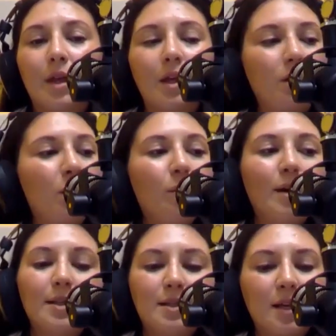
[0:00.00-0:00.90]
And you know
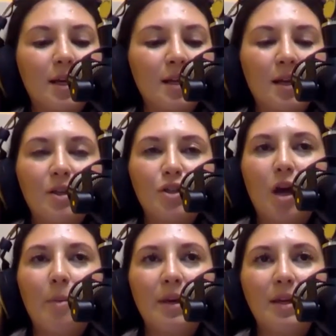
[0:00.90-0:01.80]
what? Secondhand
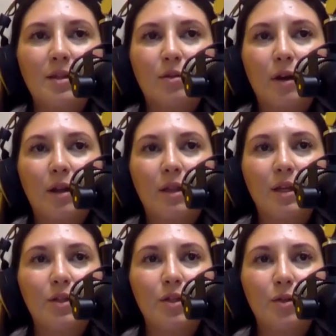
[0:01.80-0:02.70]
shopping is a great
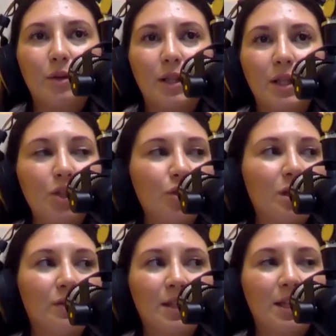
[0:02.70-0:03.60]
thing too. At least you're
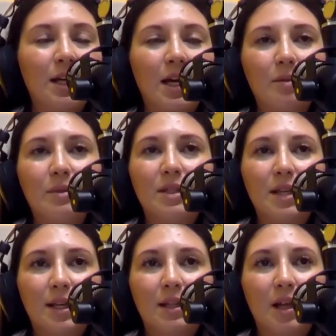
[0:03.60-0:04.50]
giving that item a
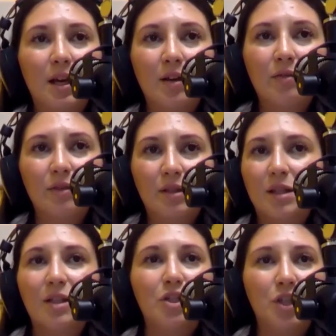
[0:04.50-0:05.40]
second life, a
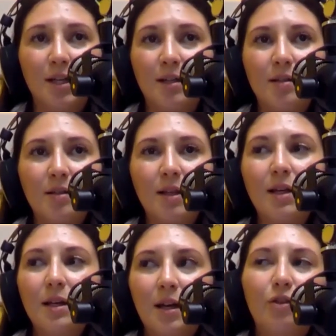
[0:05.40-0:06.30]
second chance,
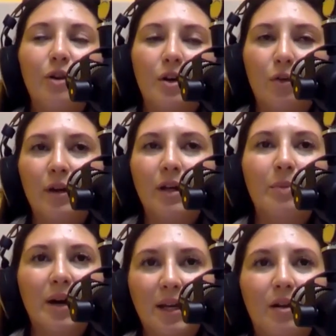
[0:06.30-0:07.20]
and you're not going and
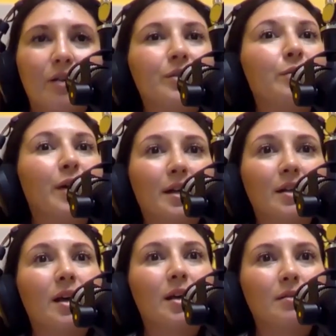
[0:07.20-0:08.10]
buying it off the rack
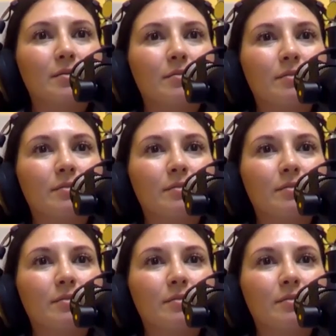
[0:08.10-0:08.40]
again.